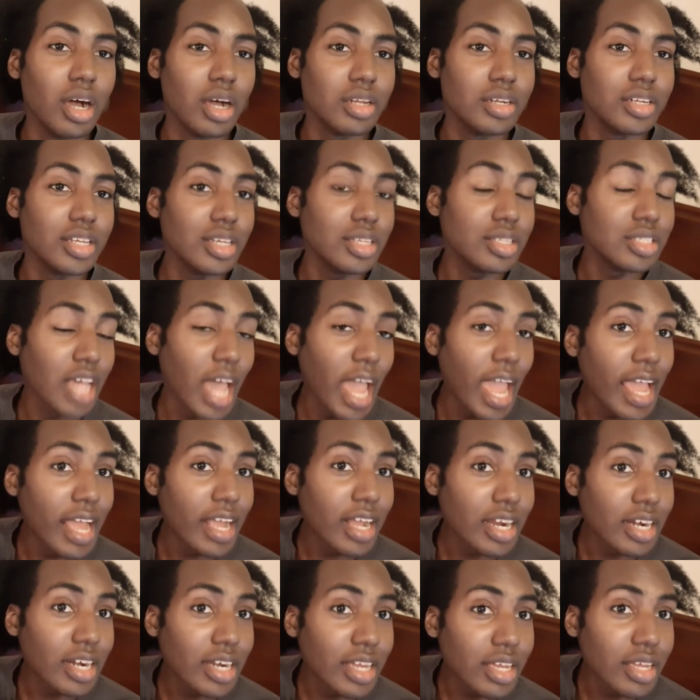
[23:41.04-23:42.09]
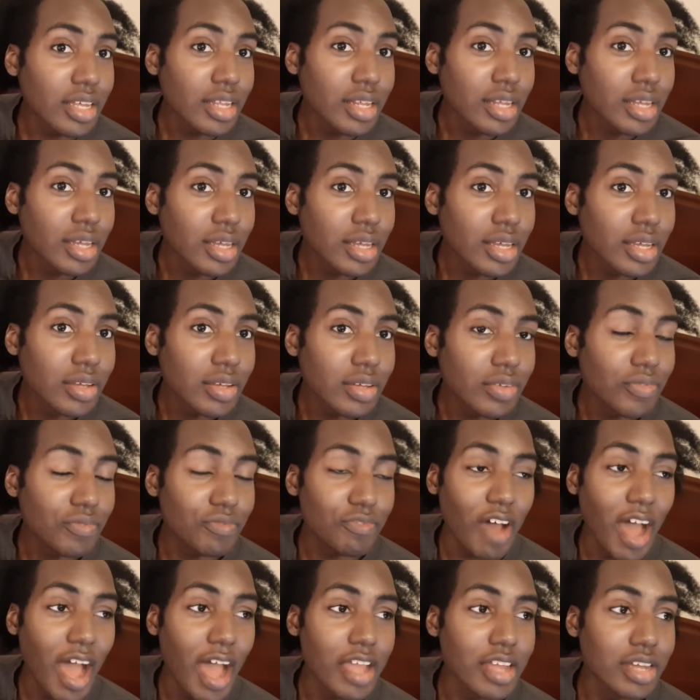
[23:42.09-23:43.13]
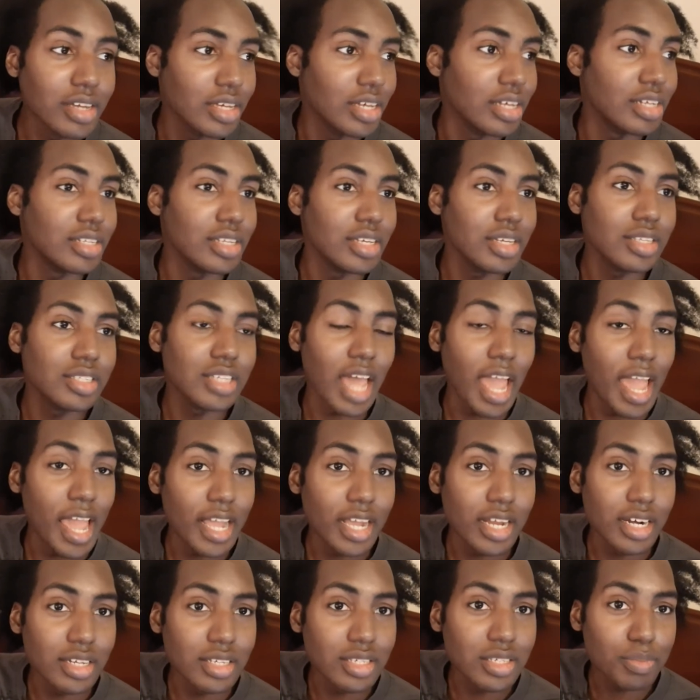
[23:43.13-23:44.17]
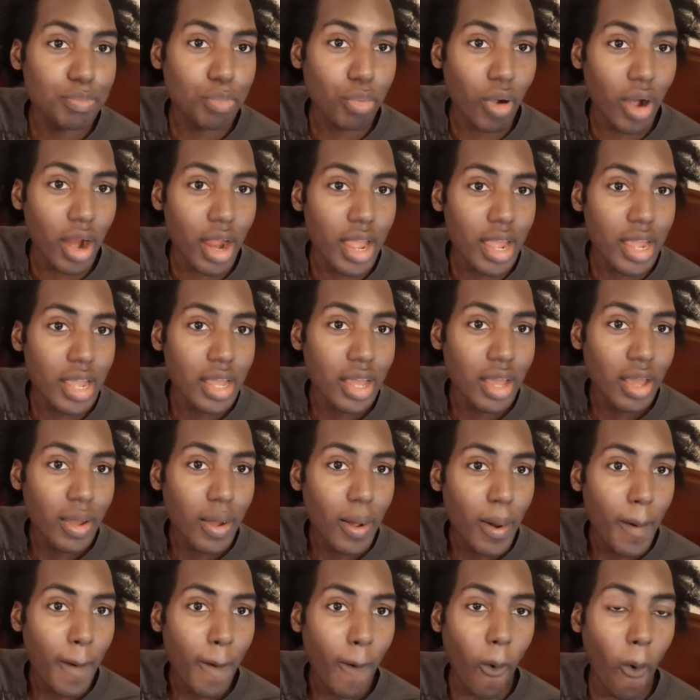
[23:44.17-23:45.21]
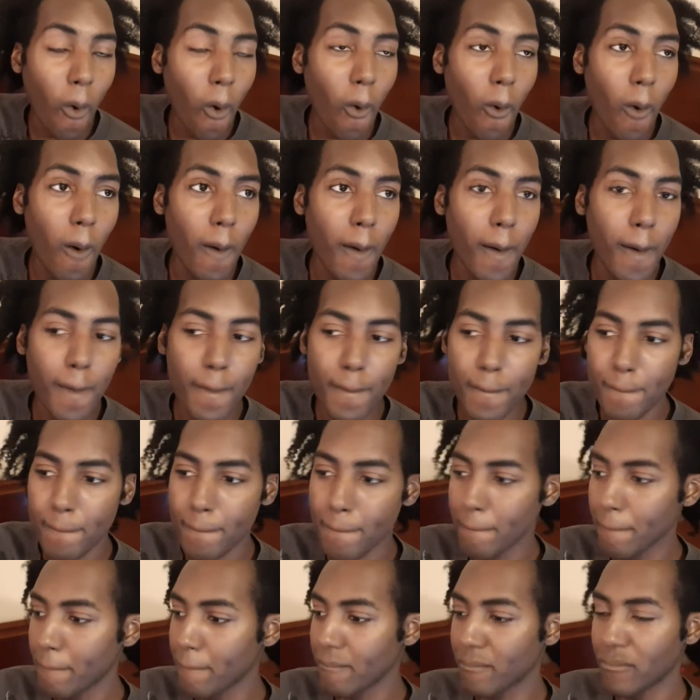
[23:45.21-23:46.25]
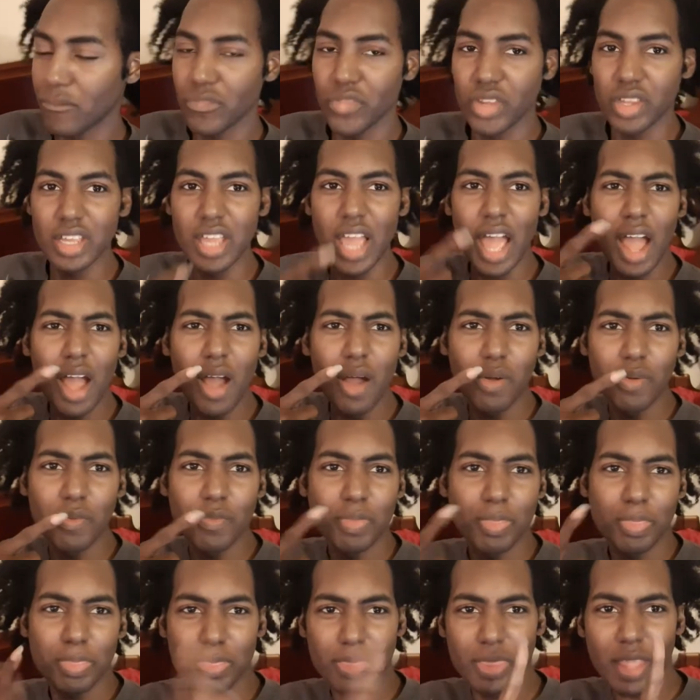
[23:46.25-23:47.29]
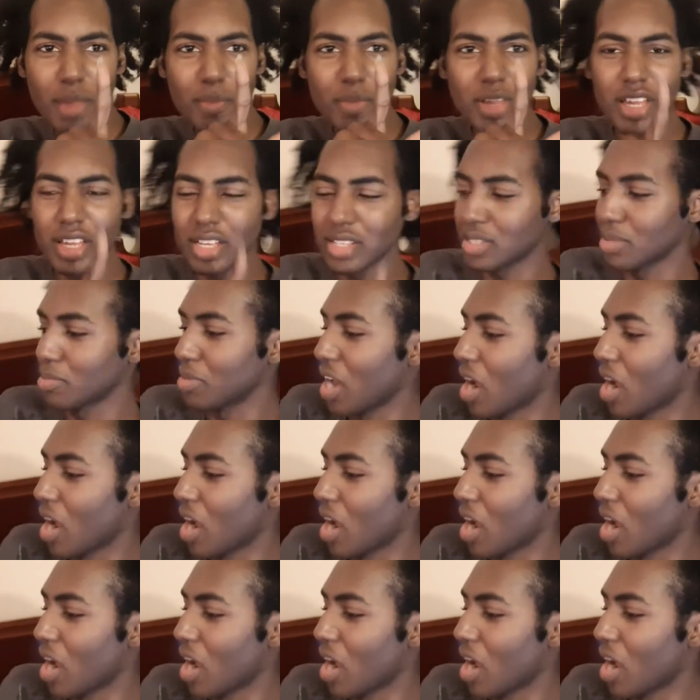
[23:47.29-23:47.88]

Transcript: detangle it via a detangling spray. Or, y'all, let me get some